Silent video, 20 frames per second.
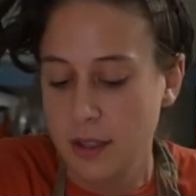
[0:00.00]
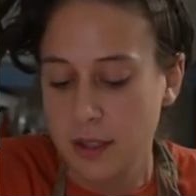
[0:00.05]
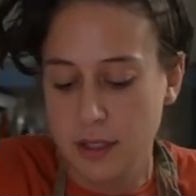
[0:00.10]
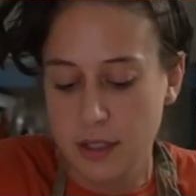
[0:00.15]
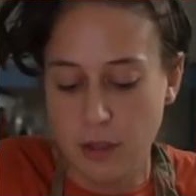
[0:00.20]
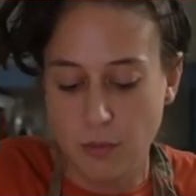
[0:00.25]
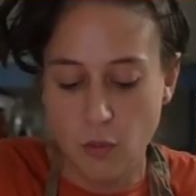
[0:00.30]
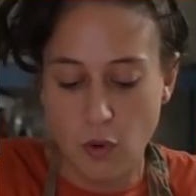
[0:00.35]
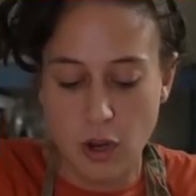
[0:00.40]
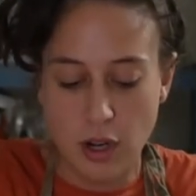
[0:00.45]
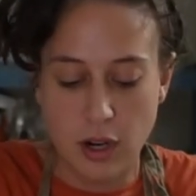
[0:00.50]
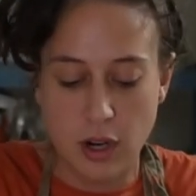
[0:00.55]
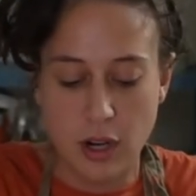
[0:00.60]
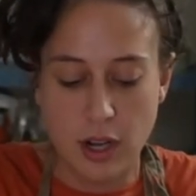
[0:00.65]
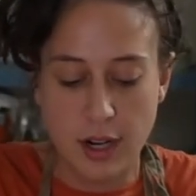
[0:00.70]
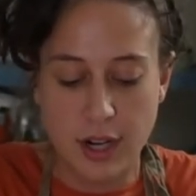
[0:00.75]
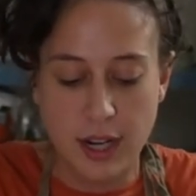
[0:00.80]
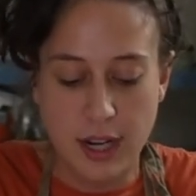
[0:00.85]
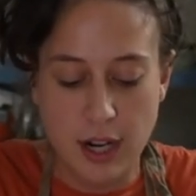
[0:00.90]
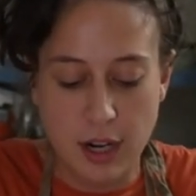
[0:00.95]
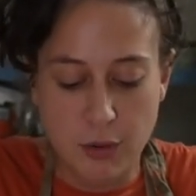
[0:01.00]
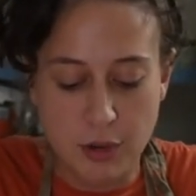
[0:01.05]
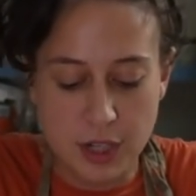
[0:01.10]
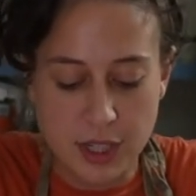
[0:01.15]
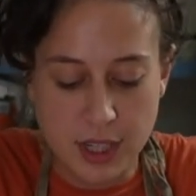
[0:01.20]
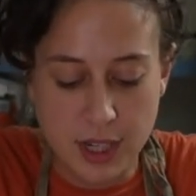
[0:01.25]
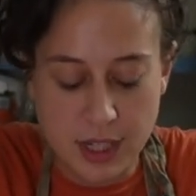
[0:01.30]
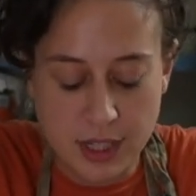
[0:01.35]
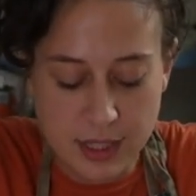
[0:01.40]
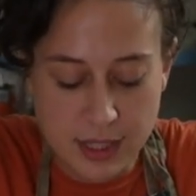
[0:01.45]
Some water on here. We're just
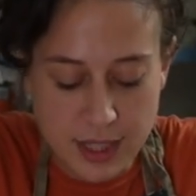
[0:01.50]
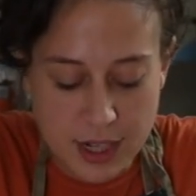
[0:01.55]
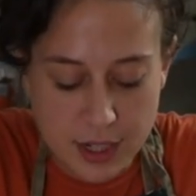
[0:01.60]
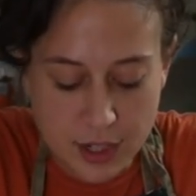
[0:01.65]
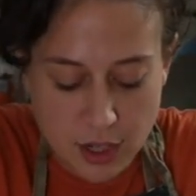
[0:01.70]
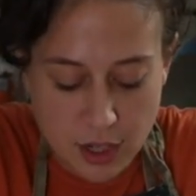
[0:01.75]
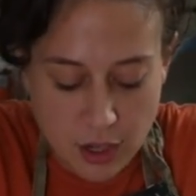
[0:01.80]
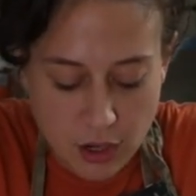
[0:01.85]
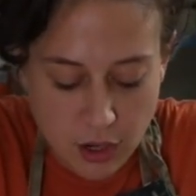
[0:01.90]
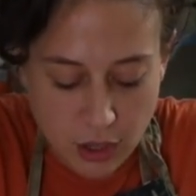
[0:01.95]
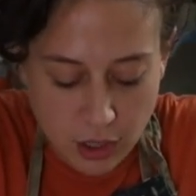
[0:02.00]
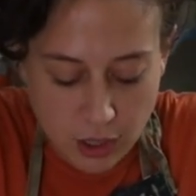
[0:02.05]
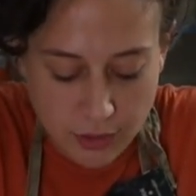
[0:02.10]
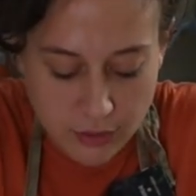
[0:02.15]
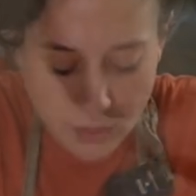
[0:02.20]
gonna center all of our